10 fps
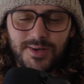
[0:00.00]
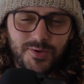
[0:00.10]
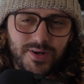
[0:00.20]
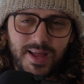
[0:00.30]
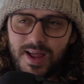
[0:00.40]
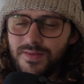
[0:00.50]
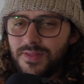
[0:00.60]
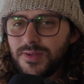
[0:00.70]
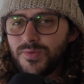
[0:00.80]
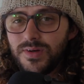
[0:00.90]
do want to highlight
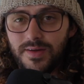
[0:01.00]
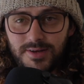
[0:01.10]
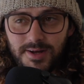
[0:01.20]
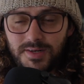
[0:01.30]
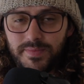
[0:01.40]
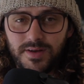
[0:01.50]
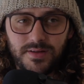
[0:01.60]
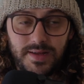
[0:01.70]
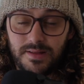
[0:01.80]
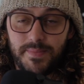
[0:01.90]
this one. I've talked about
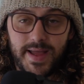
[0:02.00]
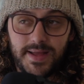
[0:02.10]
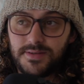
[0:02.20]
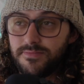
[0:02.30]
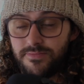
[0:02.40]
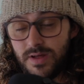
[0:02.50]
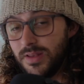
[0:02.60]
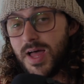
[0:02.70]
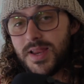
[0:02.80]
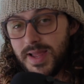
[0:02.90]
it in the past a
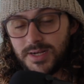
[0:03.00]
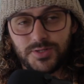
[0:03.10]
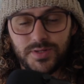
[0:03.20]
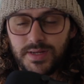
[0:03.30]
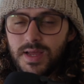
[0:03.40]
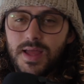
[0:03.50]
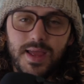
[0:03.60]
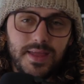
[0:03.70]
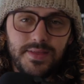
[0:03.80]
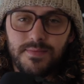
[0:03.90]
lot, actually,
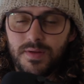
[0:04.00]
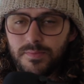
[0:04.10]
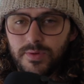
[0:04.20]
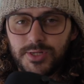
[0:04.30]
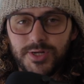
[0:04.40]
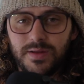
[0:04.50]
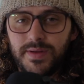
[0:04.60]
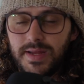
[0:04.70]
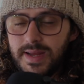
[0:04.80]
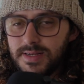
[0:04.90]
and then my boy
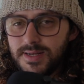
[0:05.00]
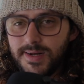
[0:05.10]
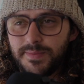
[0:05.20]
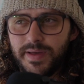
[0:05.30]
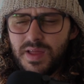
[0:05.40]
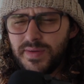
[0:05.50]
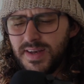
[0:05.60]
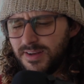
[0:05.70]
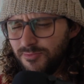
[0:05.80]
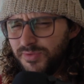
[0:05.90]
Jeremy, he's talked about it, but
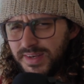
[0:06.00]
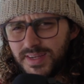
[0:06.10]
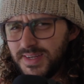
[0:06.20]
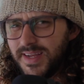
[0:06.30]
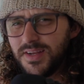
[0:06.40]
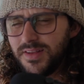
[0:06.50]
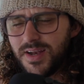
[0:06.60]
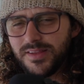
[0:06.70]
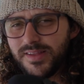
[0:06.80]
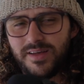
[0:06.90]
it really doesn't get a
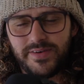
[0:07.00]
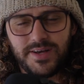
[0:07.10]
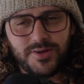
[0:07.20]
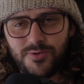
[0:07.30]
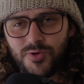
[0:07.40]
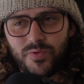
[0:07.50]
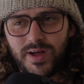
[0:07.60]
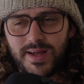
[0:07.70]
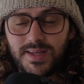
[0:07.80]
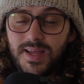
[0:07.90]
lot of love, and I don't know
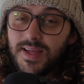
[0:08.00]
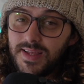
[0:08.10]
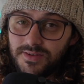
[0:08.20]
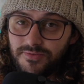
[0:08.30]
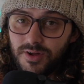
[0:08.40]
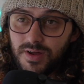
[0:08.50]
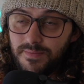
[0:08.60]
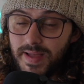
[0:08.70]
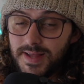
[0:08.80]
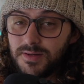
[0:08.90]
why. It's very
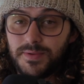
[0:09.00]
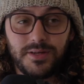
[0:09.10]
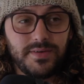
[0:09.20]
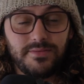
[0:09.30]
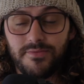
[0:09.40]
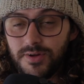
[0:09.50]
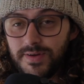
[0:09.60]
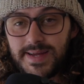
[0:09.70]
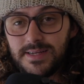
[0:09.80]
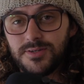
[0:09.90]
mass appealing,
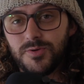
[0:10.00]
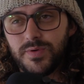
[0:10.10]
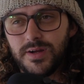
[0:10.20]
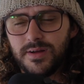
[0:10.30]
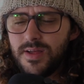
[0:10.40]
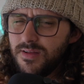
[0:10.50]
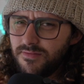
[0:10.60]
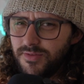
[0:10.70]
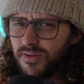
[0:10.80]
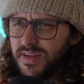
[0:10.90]
very easy to wear,
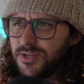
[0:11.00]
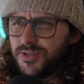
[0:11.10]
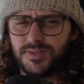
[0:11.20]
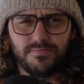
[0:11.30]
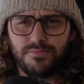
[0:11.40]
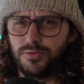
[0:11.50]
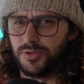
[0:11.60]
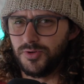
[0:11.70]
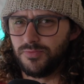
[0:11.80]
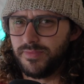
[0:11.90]
very just
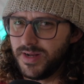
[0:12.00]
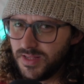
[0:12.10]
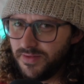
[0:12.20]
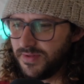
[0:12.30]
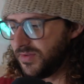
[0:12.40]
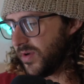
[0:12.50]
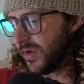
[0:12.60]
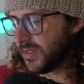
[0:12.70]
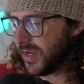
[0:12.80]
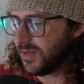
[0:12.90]
blue, and I love this
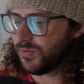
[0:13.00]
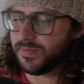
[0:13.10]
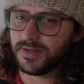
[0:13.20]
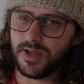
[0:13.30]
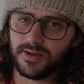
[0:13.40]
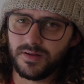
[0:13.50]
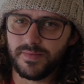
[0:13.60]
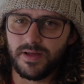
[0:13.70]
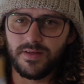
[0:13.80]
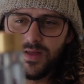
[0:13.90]
fragrance, guys. What am I talking
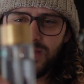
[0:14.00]
about?